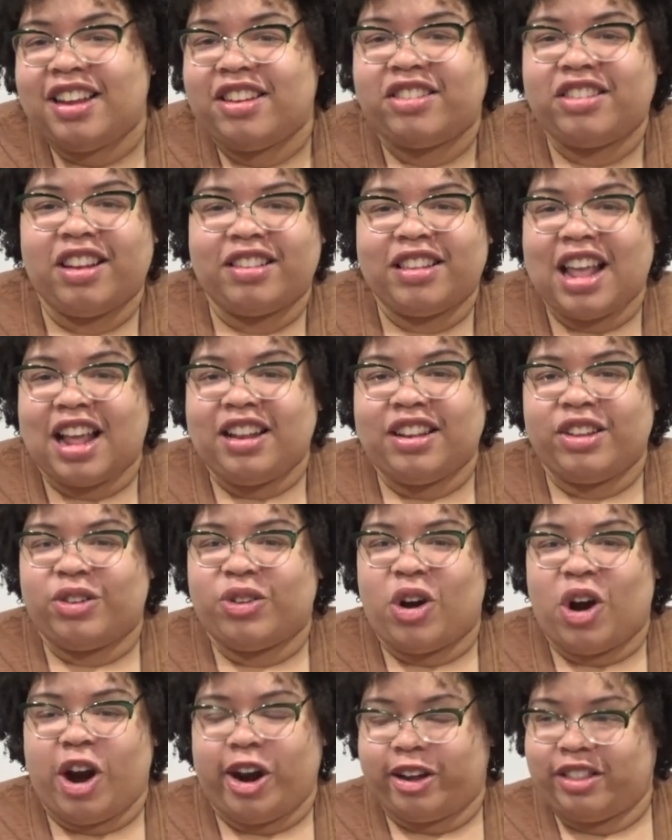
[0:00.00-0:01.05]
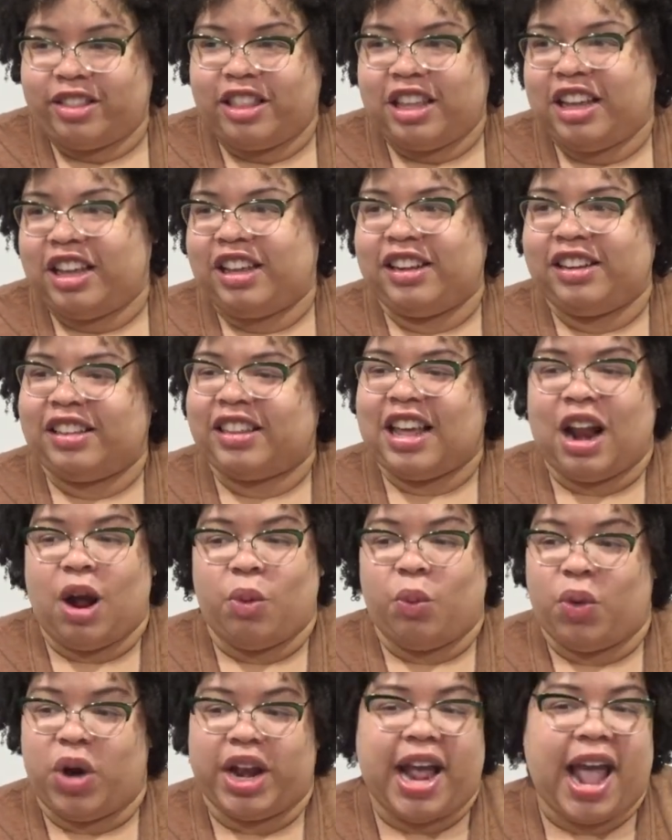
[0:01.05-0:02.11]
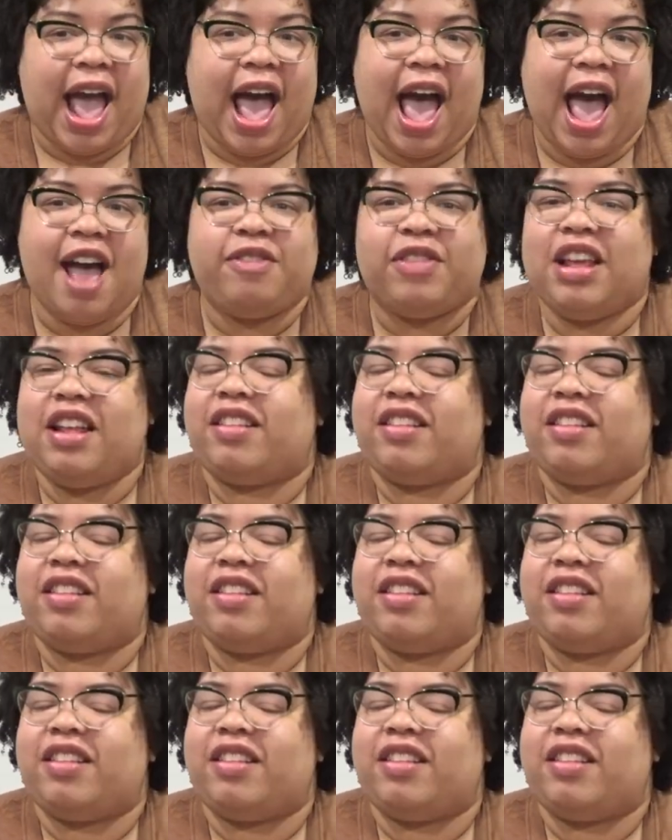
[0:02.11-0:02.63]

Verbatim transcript: It's just that little art thing that I want to have.